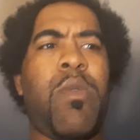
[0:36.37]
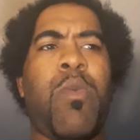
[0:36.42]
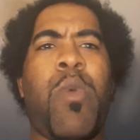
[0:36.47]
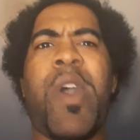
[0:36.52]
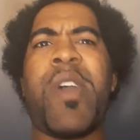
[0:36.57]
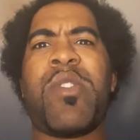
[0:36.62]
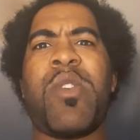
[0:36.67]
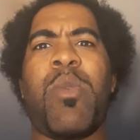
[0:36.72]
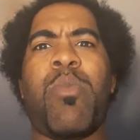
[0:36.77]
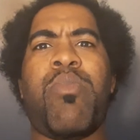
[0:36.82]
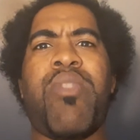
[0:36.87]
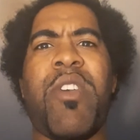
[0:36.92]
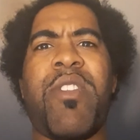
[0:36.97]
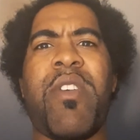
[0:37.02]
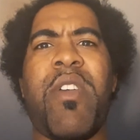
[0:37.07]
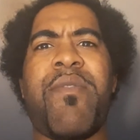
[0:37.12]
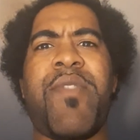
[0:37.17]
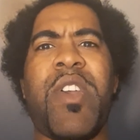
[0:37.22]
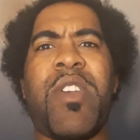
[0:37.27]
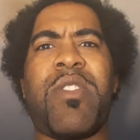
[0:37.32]
Why does her brother
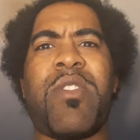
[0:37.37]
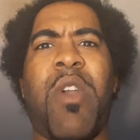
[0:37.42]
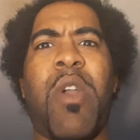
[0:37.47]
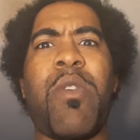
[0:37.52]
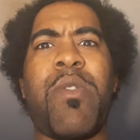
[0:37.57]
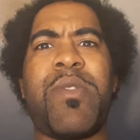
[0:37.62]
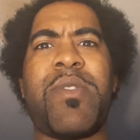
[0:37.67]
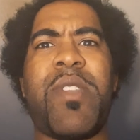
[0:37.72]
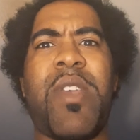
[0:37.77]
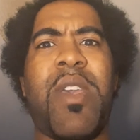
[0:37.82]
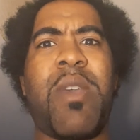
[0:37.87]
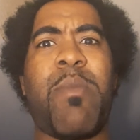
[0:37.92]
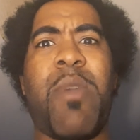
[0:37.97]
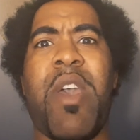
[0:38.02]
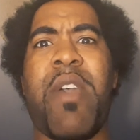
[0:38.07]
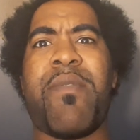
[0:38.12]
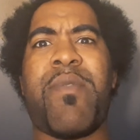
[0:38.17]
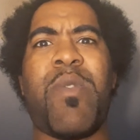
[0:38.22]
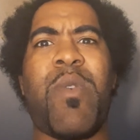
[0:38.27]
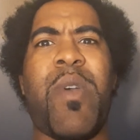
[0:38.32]
have a girl's name? I
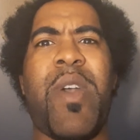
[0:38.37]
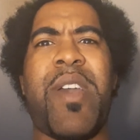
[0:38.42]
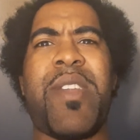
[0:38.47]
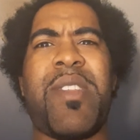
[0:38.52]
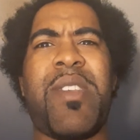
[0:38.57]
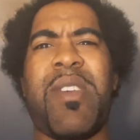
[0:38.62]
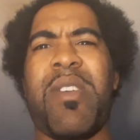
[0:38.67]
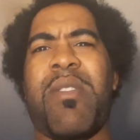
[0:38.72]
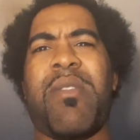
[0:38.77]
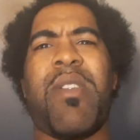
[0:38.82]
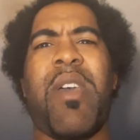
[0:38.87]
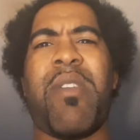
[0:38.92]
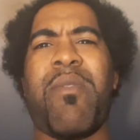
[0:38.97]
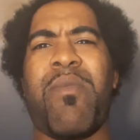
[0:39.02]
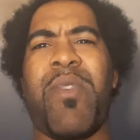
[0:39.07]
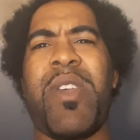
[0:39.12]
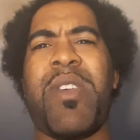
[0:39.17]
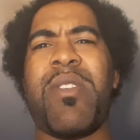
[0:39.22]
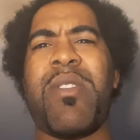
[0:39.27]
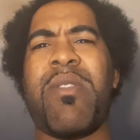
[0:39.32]
have no idea. Like
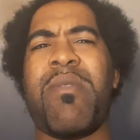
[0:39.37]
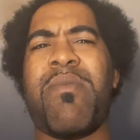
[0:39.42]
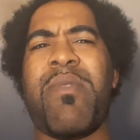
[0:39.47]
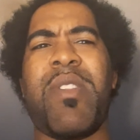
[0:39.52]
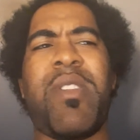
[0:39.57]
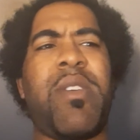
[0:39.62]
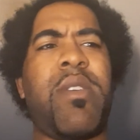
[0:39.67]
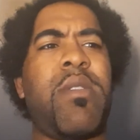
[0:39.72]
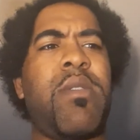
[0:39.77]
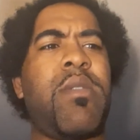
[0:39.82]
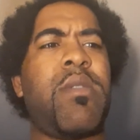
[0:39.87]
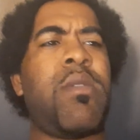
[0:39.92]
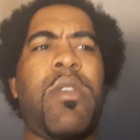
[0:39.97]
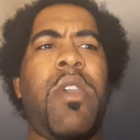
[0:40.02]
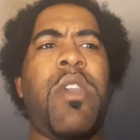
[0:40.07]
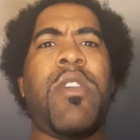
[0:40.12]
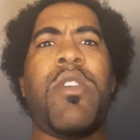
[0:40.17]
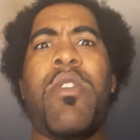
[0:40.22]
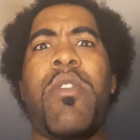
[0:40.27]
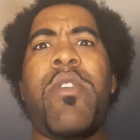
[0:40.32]
Rika, really?
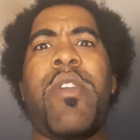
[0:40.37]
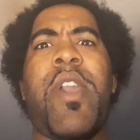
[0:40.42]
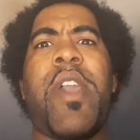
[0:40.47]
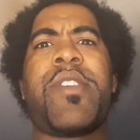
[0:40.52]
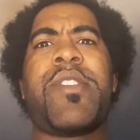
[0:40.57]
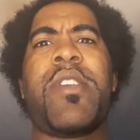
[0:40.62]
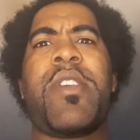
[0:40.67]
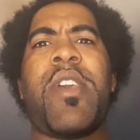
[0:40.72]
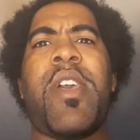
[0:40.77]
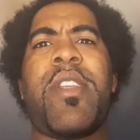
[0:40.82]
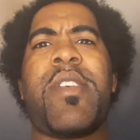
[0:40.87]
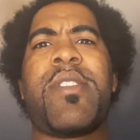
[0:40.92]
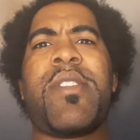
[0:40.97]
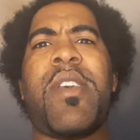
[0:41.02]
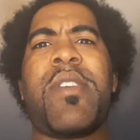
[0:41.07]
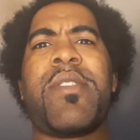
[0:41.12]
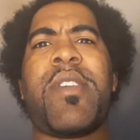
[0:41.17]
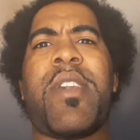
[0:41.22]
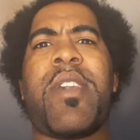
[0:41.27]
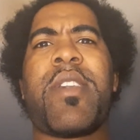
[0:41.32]
And Yuri actually kind of
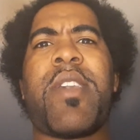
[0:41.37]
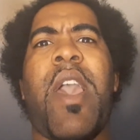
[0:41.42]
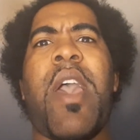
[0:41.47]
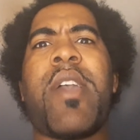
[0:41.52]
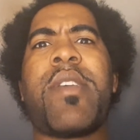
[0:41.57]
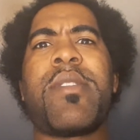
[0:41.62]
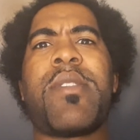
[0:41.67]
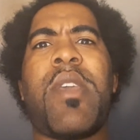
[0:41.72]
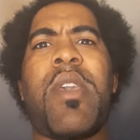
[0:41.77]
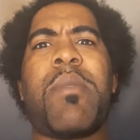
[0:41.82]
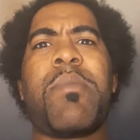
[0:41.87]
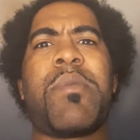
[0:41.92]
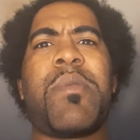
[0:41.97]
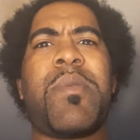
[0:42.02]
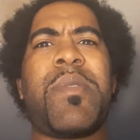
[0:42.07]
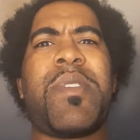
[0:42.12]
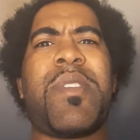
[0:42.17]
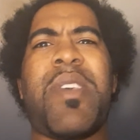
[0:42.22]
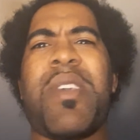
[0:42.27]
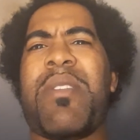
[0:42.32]
sounds like a guy's name, so
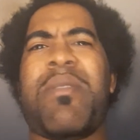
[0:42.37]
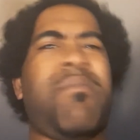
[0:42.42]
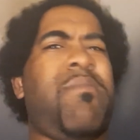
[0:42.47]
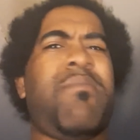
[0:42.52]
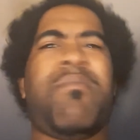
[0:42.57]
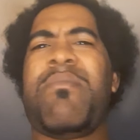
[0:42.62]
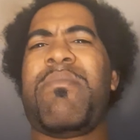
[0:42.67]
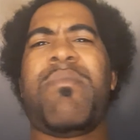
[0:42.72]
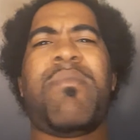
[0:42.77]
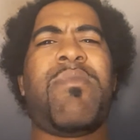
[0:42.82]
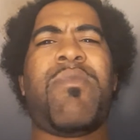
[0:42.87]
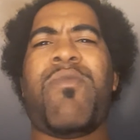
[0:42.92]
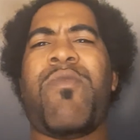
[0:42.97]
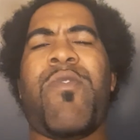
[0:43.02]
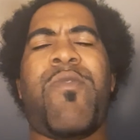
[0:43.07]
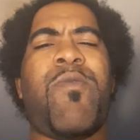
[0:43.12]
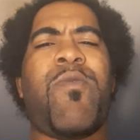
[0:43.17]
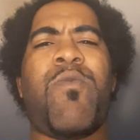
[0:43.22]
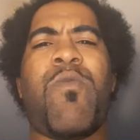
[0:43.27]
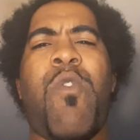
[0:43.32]
it's like
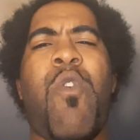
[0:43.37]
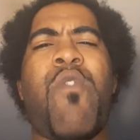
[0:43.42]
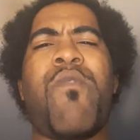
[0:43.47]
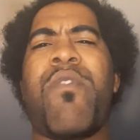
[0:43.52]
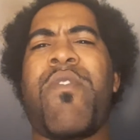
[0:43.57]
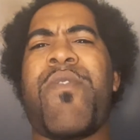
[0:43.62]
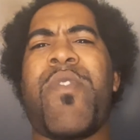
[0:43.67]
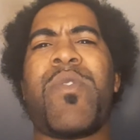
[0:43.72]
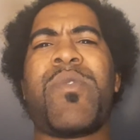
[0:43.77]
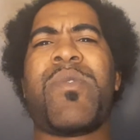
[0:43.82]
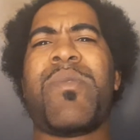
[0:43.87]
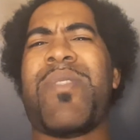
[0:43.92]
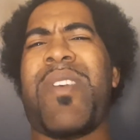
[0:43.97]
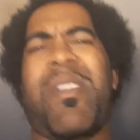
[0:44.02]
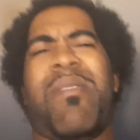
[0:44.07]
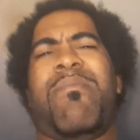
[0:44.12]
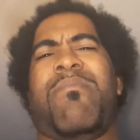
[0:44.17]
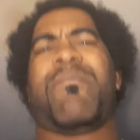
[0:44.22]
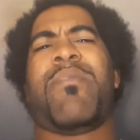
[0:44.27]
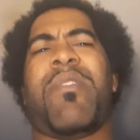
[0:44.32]
role reversal, like
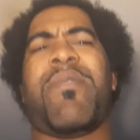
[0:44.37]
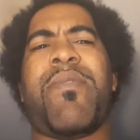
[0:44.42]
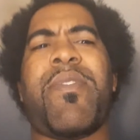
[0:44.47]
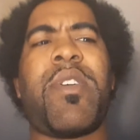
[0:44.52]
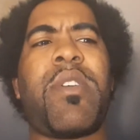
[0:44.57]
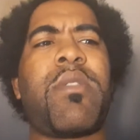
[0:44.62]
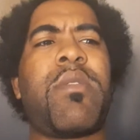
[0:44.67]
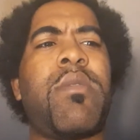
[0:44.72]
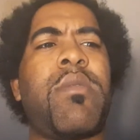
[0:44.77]
what the fuck?